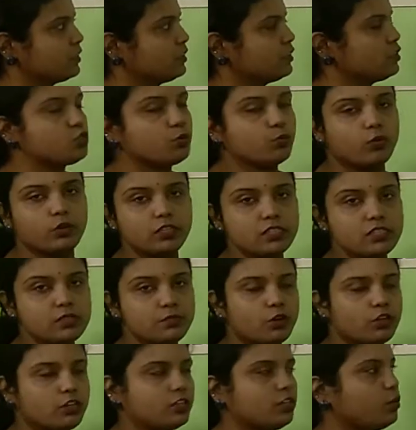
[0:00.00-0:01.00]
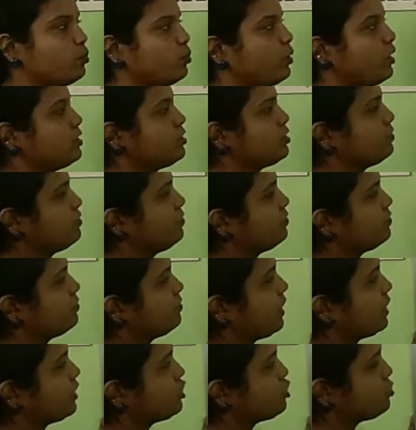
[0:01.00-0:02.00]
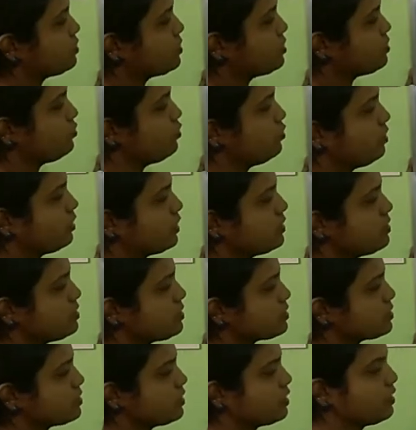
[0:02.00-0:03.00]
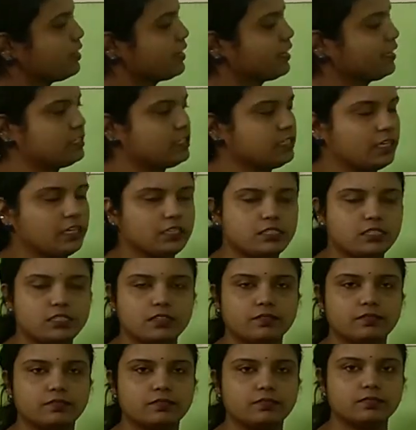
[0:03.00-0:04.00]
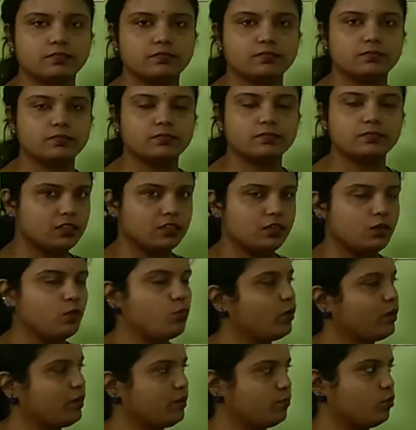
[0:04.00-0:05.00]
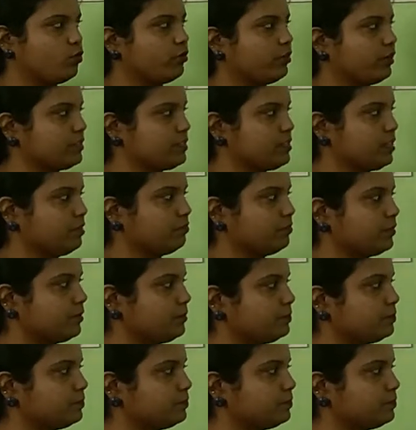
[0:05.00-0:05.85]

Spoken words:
So what is the molecular weight of H2SO4? It is 98. One more example.